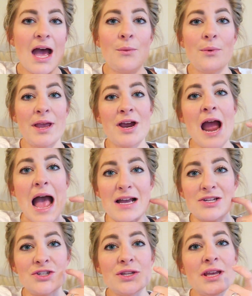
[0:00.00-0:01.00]
we are
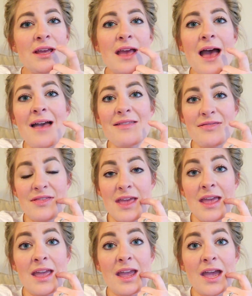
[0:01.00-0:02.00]
actually, I
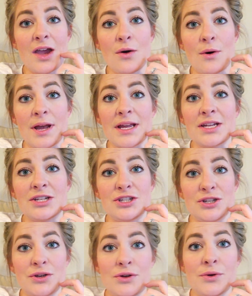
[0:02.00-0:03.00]
think, going
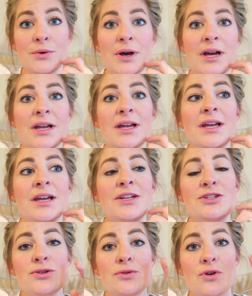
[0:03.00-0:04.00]
to
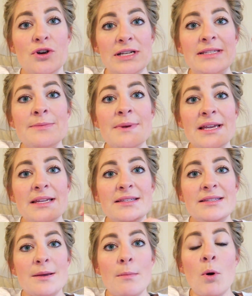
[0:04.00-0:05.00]
do
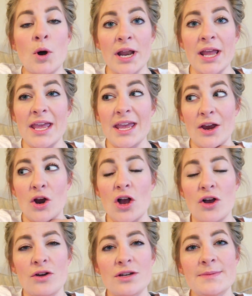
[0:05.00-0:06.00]
Christmas morning here
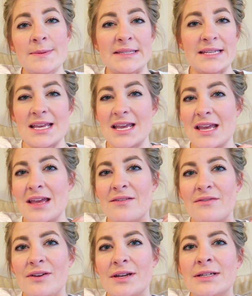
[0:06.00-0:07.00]
on Christmas
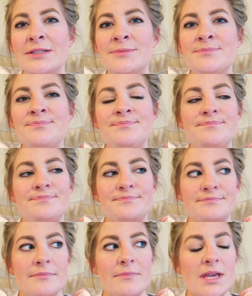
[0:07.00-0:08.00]
Eve.
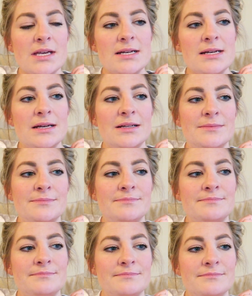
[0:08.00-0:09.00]

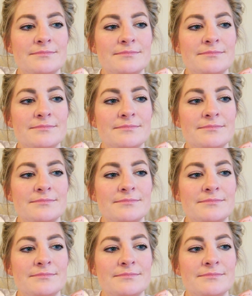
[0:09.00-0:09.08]
Um,